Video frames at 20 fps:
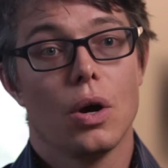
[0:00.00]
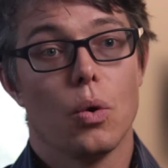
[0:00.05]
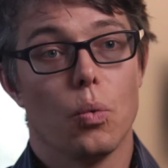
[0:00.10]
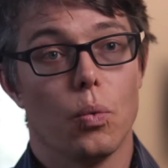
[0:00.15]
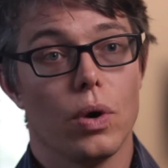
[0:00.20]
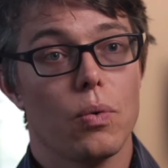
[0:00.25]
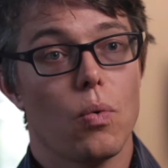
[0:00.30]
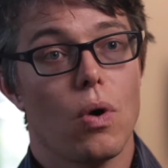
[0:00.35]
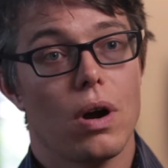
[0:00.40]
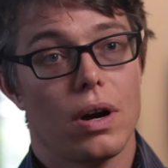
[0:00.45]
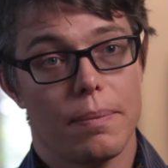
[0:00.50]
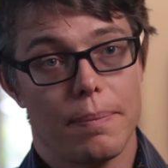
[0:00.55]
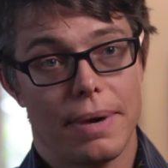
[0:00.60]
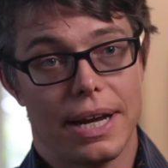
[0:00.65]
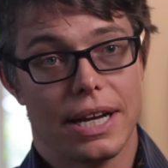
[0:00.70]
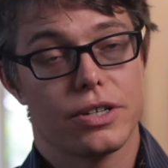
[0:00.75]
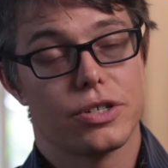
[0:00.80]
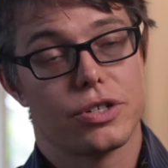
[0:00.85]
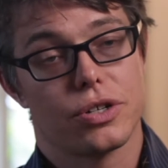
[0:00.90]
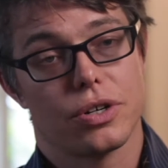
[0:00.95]
We want to
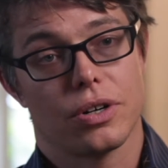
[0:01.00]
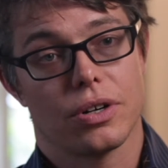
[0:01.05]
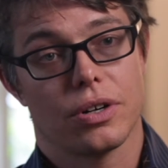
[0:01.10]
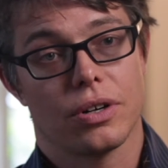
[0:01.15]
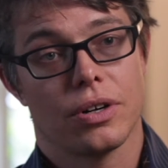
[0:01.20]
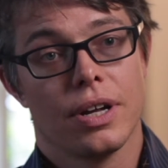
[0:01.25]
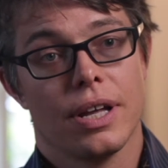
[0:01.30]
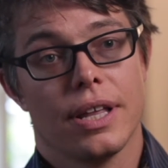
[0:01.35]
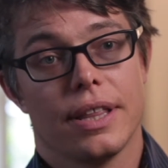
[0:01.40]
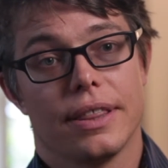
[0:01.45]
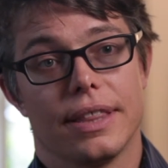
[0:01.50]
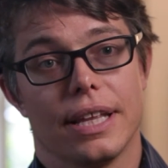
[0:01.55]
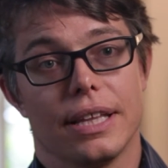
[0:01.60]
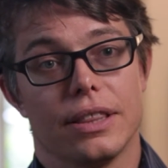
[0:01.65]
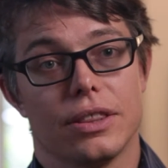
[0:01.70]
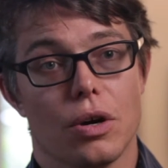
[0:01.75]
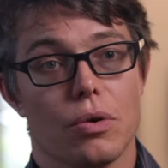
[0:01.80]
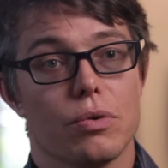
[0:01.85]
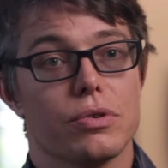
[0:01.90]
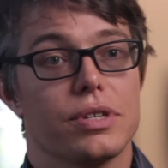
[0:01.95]
make sure
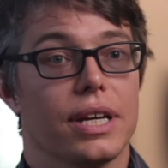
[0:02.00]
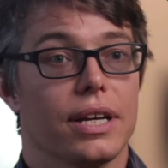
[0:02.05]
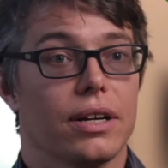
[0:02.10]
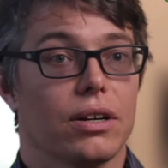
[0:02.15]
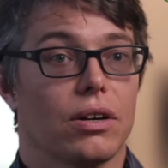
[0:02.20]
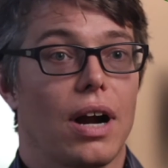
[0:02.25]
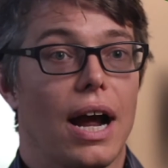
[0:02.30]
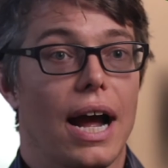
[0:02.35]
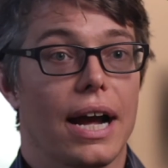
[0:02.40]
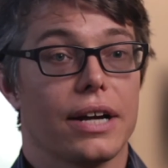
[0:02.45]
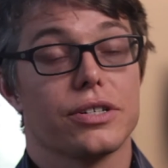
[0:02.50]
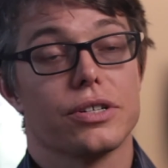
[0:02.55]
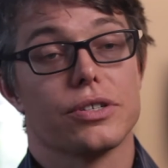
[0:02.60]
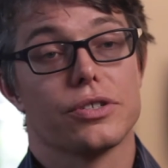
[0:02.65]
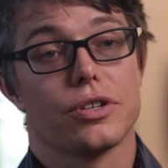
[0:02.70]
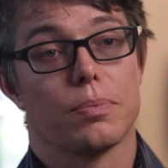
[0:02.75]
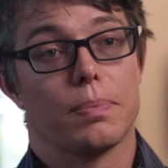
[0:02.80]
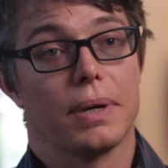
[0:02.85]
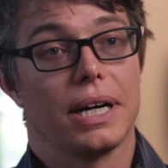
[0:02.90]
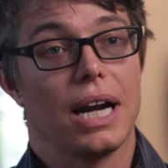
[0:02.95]
that those interactions
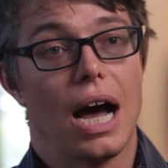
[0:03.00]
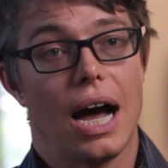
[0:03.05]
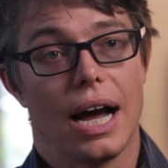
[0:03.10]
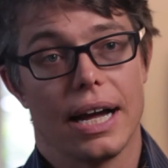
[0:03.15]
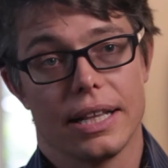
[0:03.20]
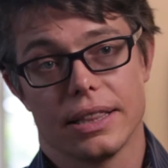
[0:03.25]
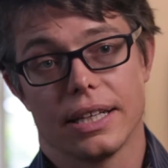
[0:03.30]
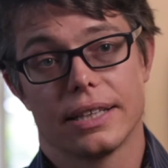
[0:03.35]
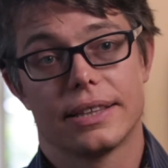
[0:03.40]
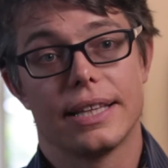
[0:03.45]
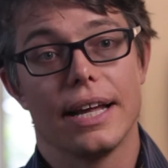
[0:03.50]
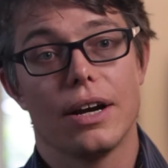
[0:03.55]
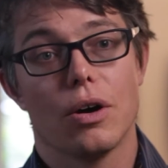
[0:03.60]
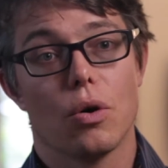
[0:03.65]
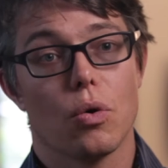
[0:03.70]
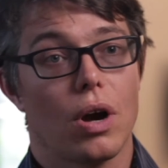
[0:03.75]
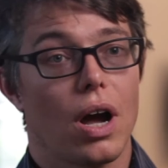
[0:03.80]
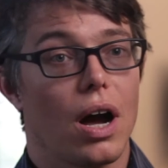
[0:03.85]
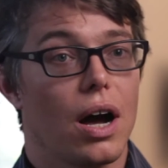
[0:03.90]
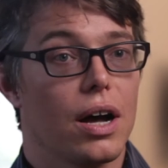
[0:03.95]
are benign, that they
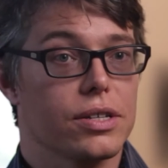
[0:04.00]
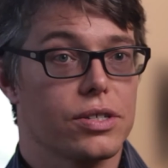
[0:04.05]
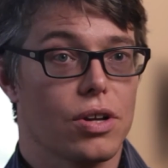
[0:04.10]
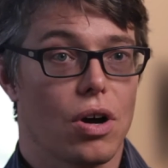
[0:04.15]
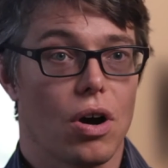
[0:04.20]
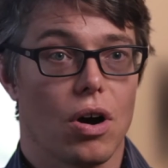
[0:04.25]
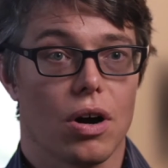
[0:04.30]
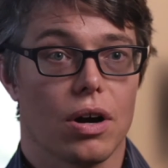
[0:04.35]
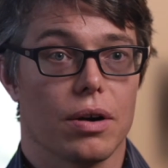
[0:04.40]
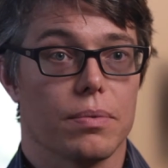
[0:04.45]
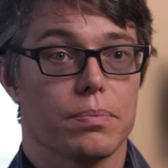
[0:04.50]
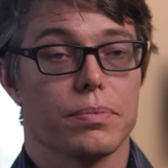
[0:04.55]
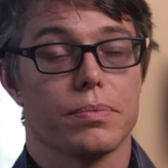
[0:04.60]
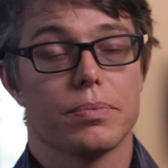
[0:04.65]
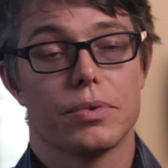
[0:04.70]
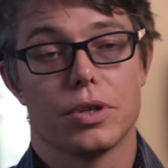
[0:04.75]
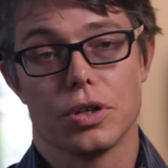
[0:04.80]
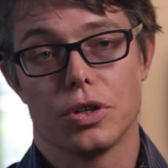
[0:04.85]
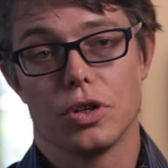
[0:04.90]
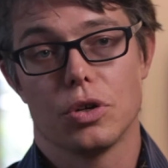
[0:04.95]
don't cause harm
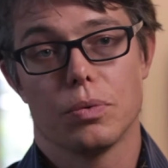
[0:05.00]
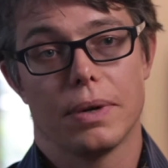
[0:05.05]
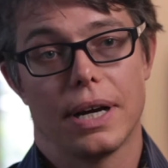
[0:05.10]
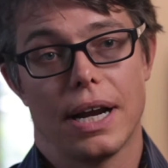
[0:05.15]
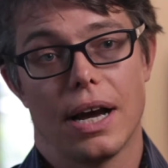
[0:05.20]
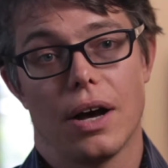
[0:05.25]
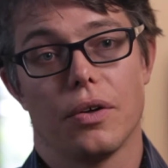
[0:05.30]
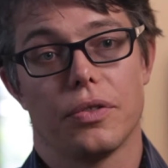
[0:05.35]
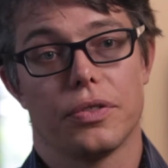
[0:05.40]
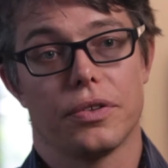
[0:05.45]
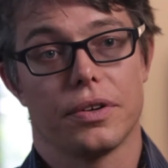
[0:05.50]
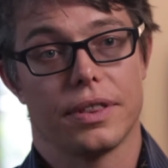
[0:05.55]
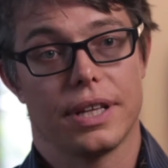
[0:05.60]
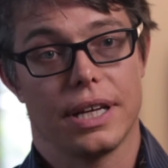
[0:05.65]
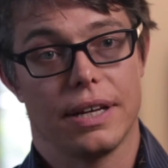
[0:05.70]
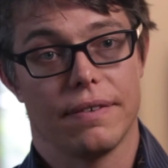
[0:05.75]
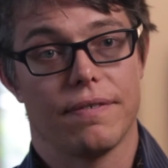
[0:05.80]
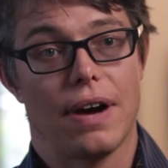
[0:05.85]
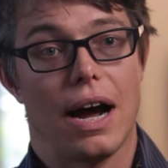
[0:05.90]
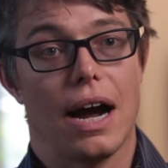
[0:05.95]
to human health or the
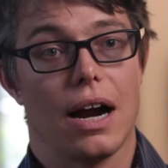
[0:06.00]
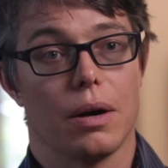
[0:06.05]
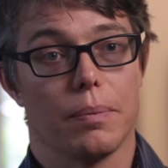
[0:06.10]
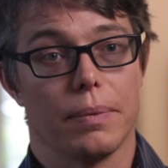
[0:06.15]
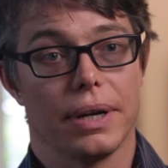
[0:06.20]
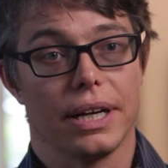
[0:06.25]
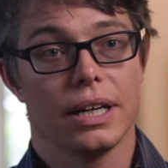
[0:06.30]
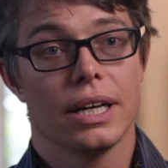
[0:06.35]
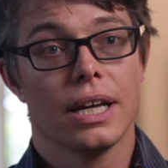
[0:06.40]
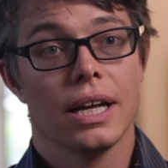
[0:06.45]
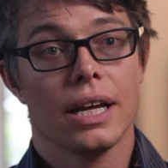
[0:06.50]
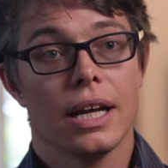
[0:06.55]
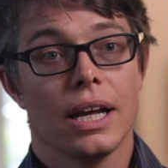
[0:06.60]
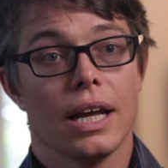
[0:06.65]
environment.